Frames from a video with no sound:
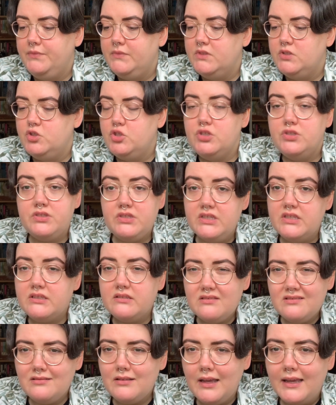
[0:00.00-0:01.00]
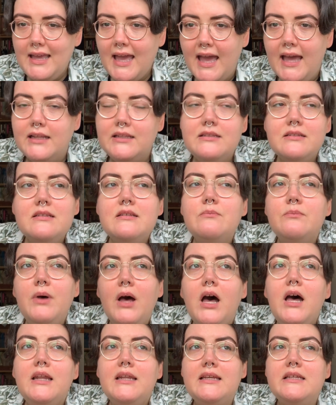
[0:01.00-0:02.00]
just to, again,
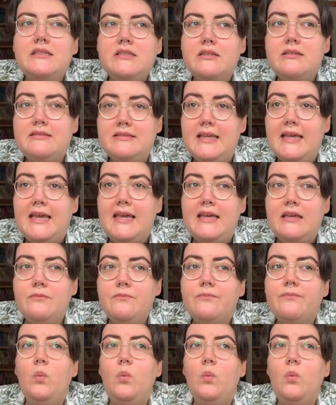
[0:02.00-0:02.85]
partly to see